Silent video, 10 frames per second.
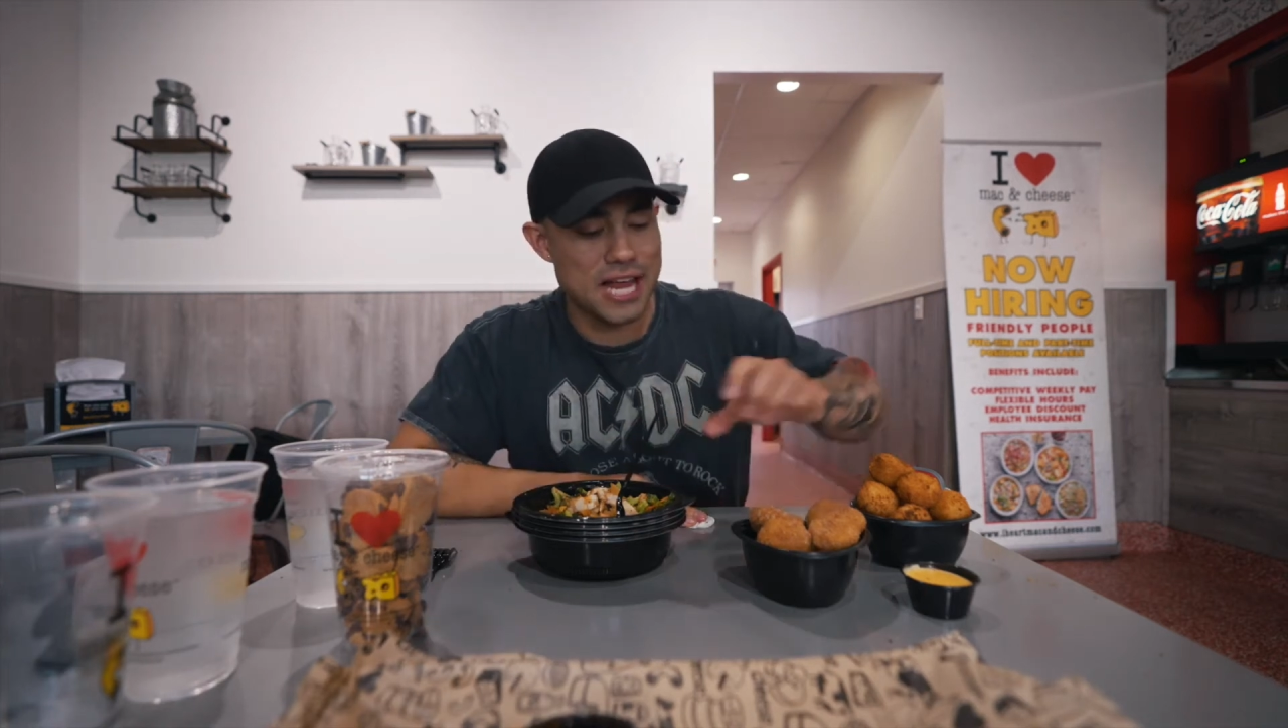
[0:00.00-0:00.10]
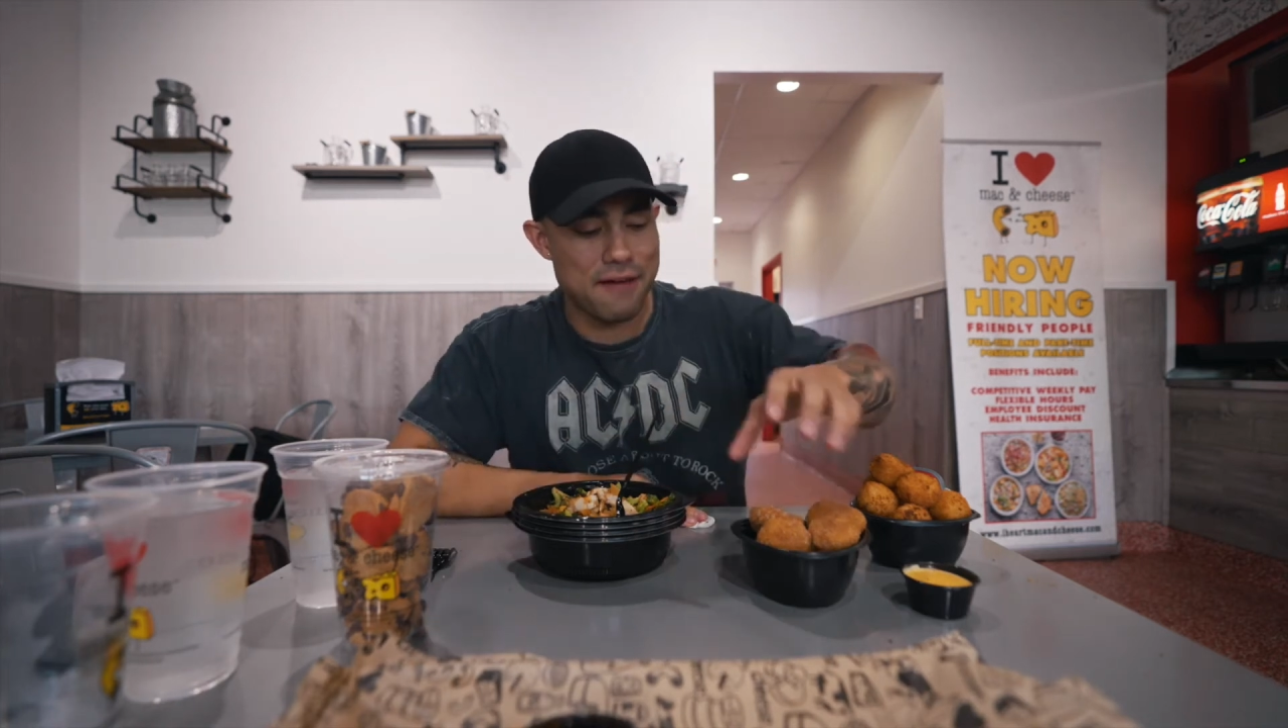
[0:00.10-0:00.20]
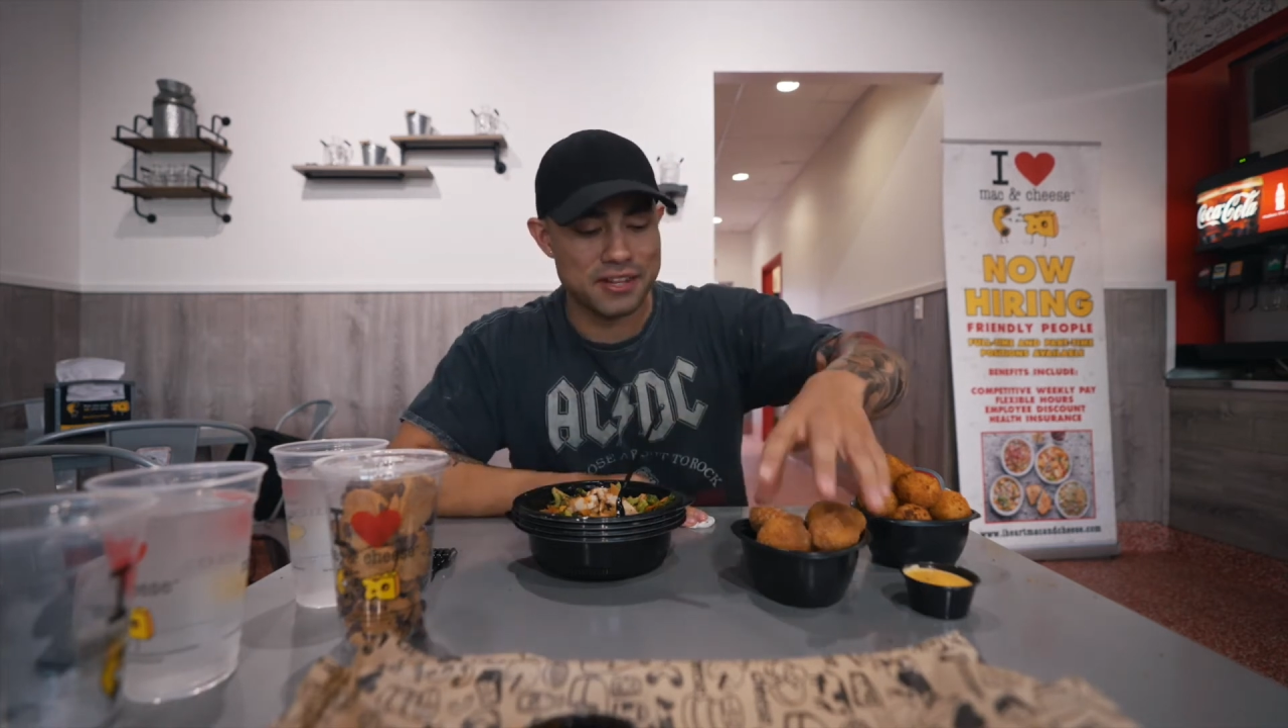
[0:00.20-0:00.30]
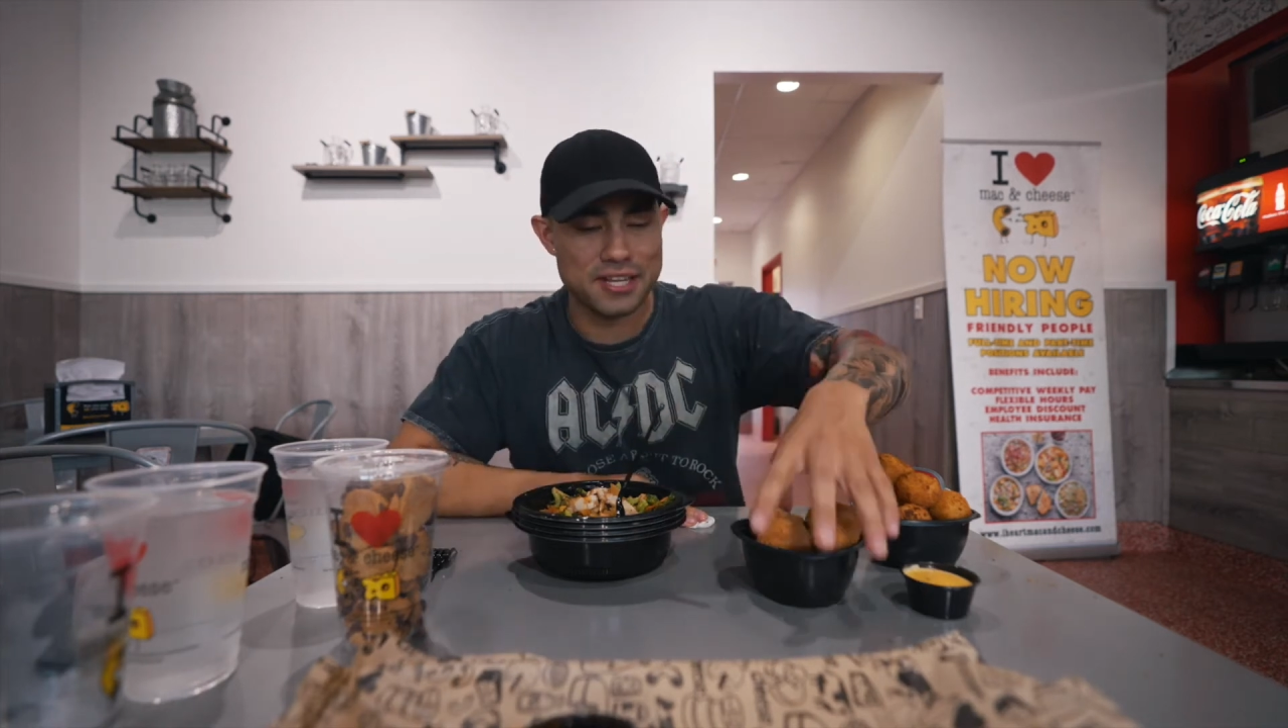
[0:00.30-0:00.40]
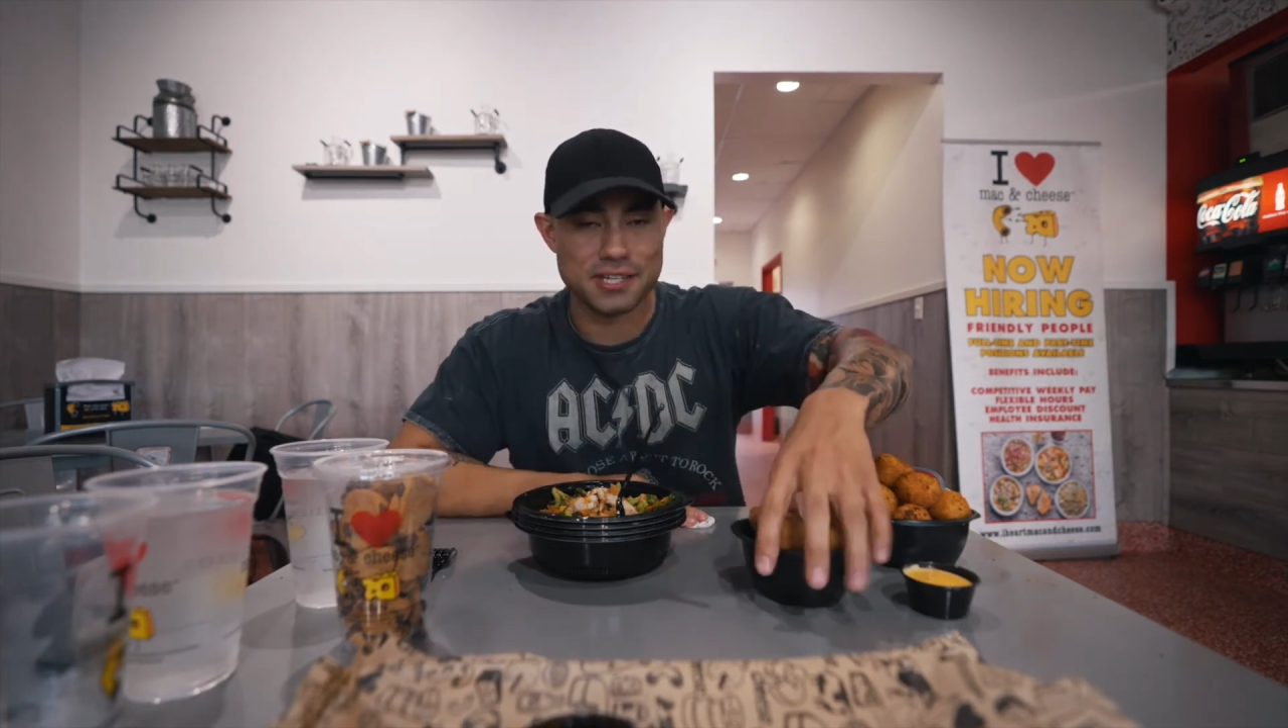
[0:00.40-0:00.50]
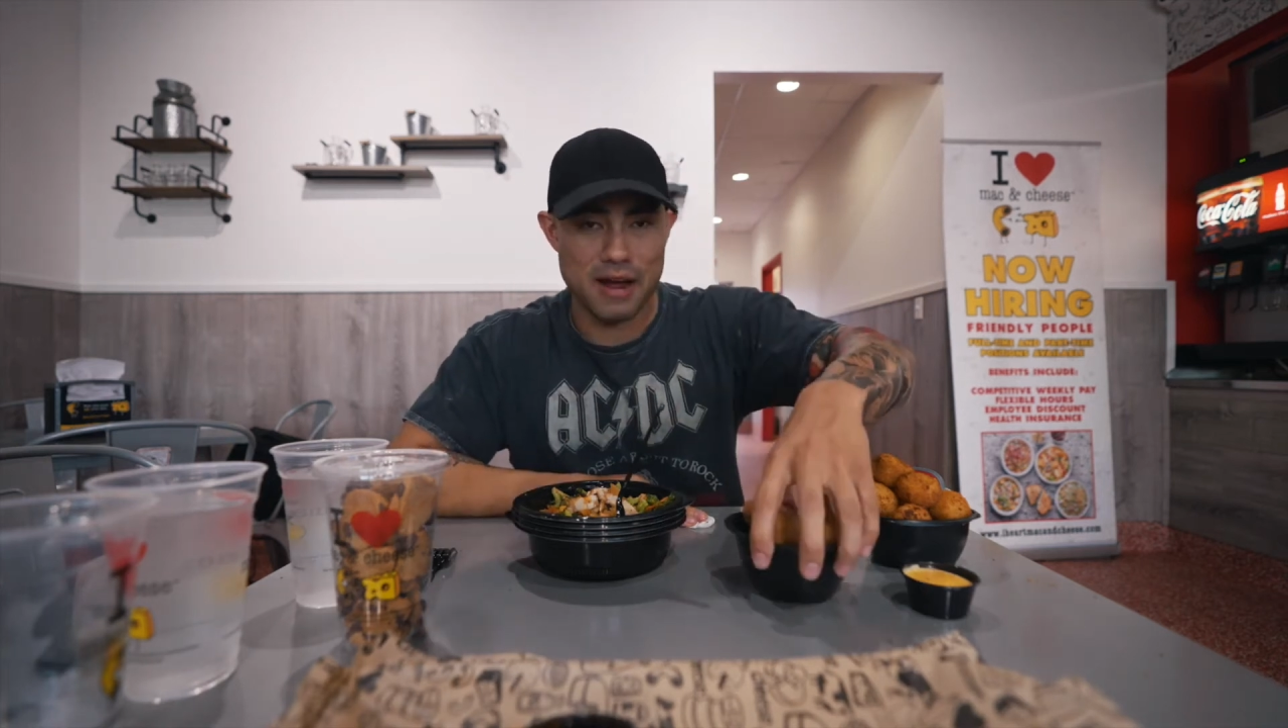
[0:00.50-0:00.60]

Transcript: having these